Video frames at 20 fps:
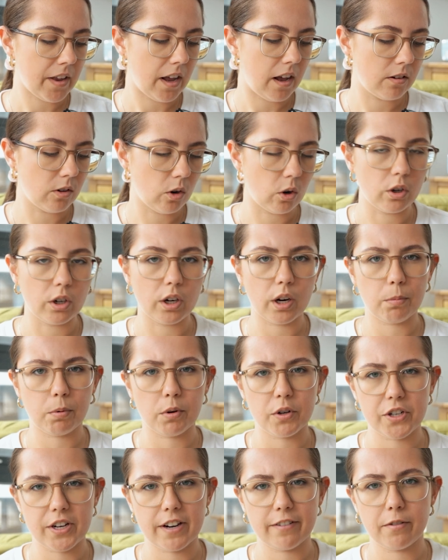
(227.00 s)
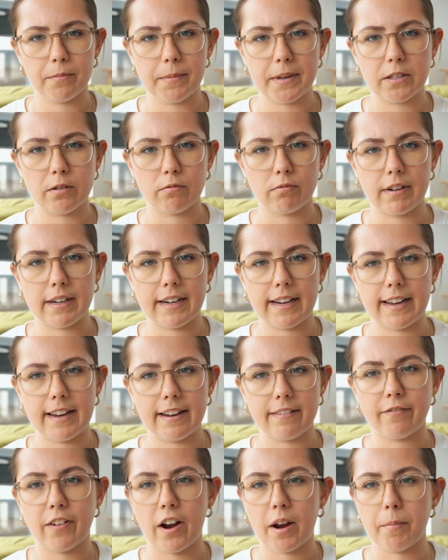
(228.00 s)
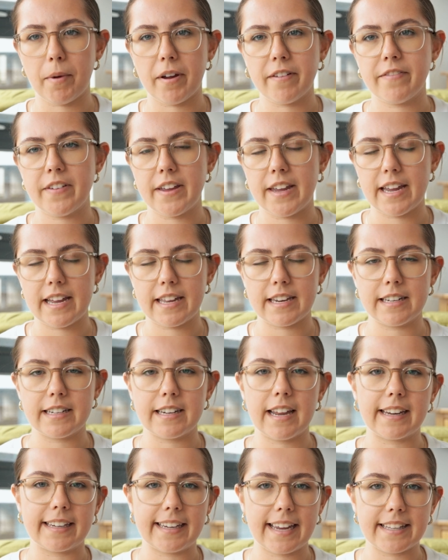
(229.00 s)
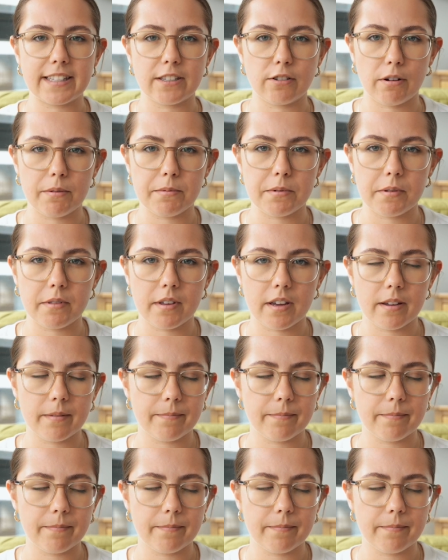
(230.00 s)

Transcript: longer project for me to really find my feet and get to grips with it.